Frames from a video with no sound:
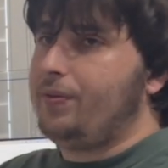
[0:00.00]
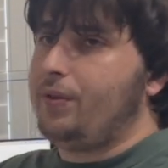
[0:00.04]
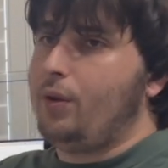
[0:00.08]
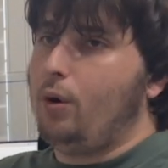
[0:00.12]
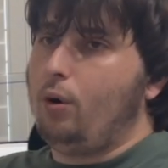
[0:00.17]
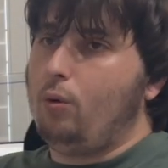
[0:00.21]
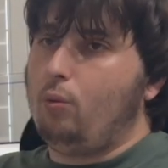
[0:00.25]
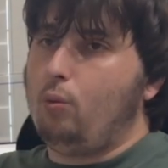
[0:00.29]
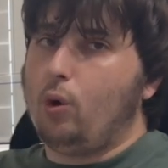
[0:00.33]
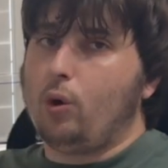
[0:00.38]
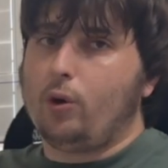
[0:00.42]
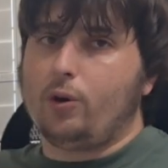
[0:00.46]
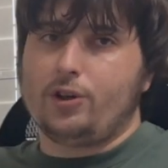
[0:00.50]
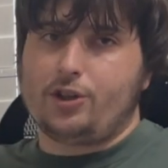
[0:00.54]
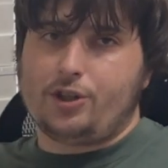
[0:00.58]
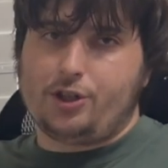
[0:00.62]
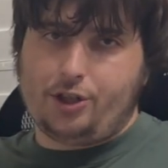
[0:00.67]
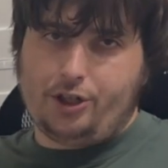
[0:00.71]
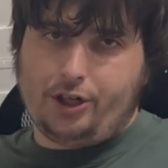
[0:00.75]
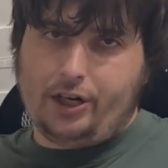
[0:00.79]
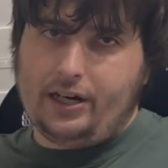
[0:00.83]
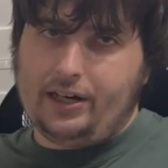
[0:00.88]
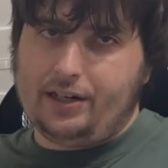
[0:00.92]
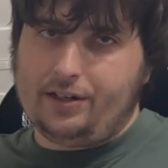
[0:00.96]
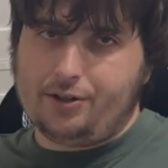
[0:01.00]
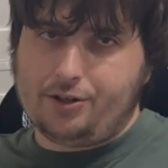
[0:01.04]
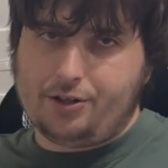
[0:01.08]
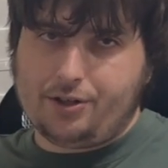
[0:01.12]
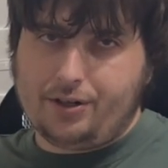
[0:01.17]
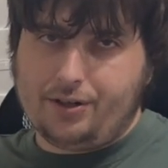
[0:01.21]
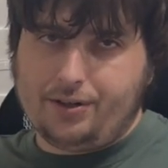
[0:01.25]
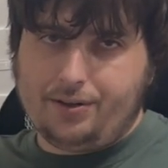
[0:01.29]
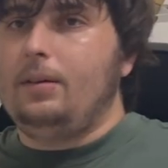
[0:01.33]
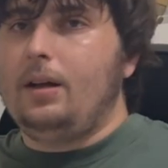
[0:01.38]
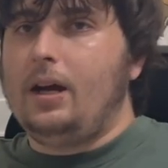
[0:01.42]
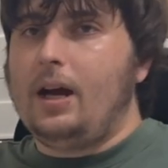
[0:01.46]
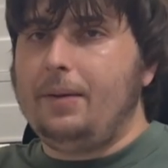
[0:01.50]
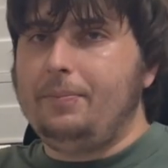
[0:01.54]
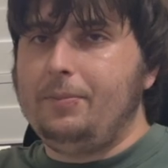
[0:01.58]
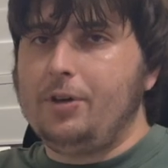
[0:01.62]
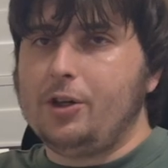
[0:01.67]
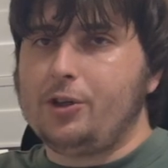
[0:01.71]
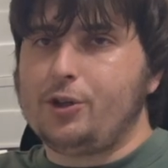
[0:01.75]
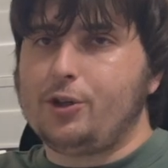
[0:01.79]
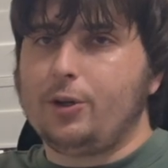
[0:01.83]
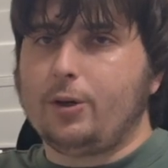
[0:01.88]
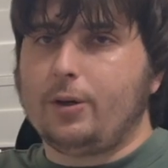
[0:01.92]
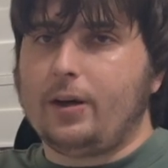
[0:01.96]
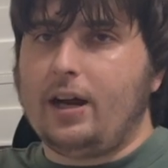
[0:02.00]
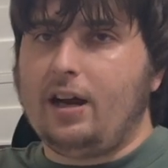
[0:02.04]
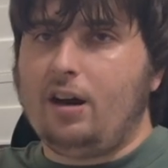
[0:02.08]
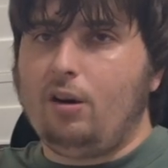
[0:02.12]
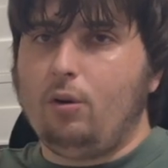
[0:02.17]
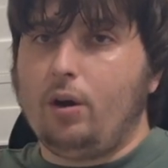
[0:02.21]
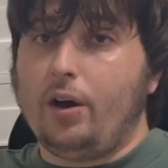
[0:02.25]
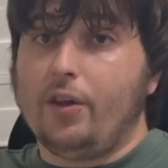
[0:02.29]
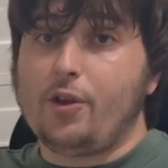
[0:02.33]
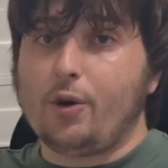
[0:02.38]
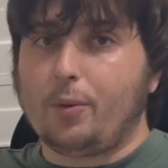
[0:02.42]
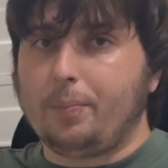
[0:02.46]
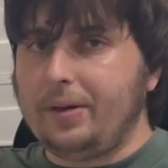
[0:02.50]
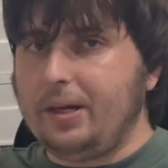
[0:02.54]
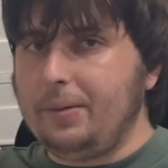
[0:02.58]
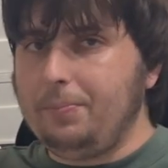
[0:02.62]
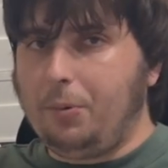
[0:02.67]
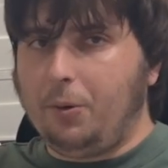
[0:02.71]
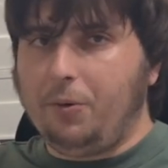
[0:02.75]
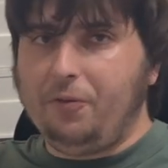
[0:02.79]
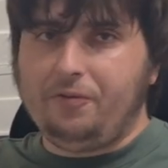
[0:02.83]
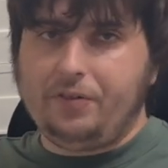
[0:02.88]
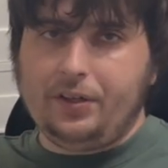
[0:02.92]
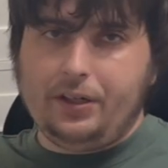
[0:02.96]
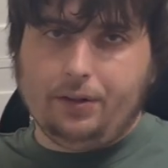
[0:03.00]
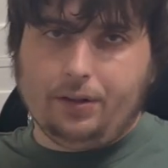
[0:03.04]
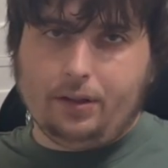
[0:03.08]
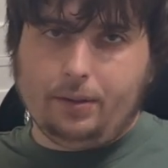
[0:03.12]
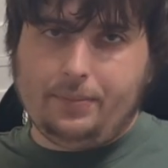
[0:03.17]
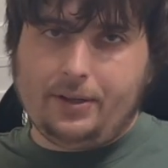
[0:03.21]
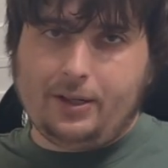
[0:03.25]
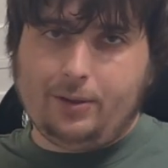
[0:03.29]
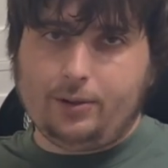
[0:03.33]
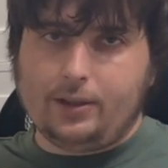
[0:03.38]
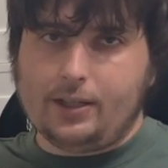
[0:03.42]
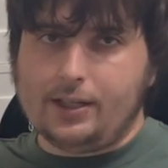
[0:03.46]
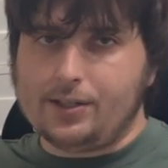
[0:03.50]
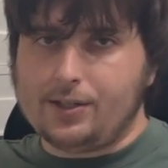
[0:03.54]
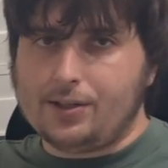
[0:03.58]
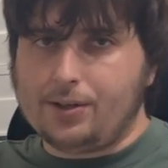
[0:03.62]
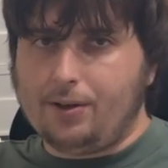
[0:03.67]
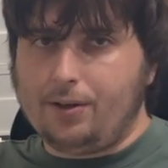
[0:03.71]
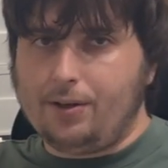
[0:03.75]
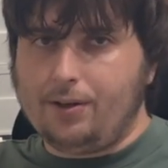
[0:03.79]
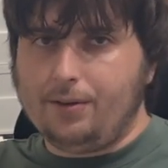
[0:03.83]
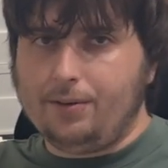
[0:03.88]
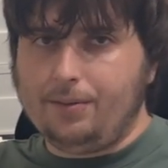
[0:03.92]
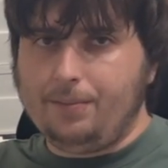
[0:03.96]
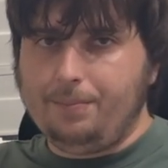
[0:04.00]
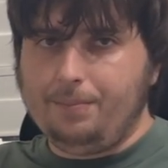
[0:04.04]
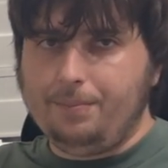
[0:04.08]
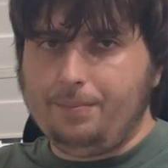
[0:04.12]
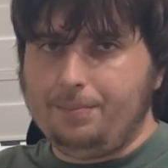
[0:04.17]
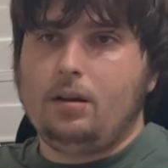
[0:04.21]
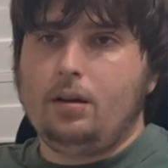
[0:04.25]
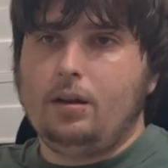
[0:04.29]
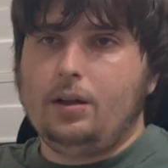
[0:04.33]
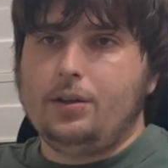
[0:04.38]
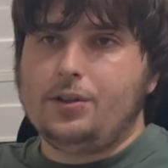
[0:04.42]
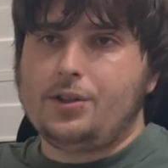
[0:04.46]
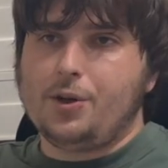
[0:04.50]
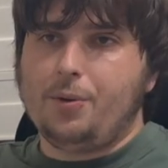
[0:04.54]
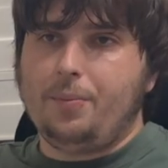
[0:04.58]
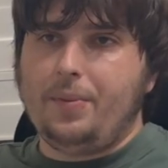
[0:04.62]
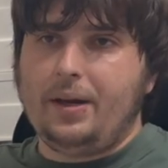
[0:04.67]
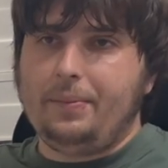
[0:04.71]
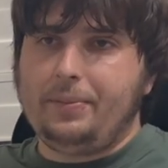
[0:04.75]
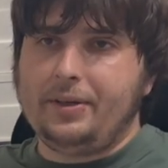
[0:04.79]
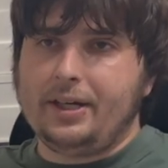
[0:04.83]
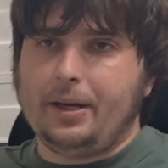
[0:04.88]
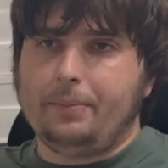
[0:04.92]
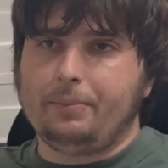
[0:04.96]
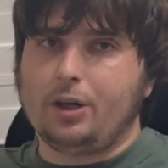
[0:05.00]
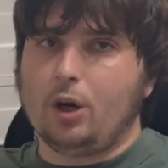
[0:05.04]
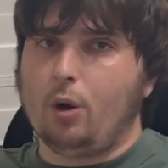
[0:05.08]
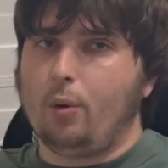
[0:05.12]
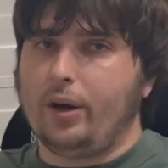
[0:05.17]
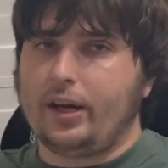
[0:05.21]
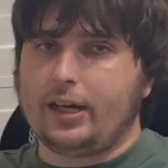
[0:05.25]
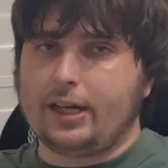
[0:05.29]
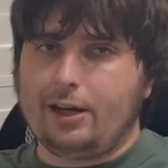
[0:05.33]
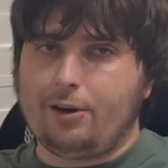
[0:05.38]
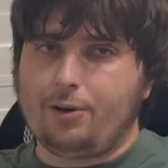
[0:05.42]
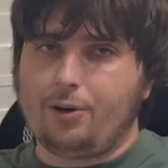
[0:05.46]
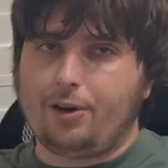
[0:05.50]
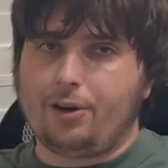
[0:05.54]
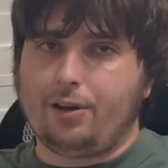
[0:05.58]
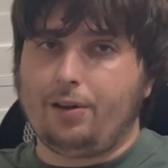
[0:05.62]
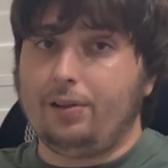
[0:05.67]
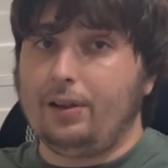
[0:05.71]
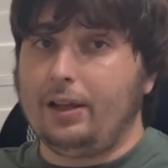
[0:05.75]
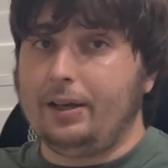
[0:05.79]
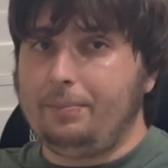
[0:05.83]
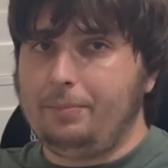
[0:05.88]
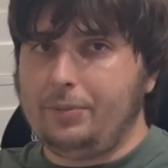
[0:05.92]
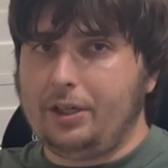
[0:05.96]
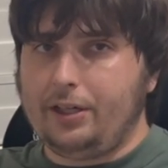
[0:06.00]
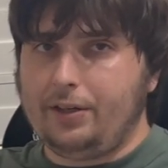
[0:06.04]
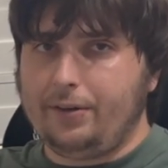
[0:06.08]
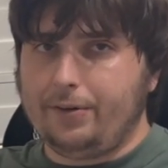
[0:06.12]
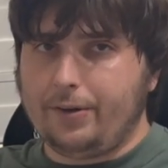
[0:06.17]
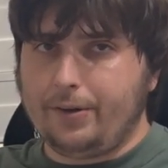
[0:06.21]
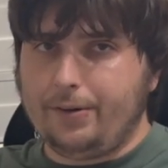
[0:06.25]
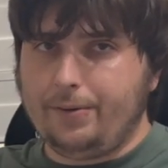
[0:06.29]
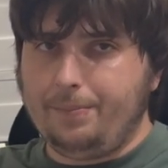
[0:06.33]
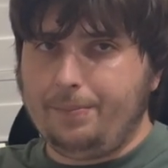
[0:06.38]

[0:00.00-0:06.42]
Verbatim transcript: the words changed. I'm not sure how other people feel about this song, so maybe I'm going out on a limb here,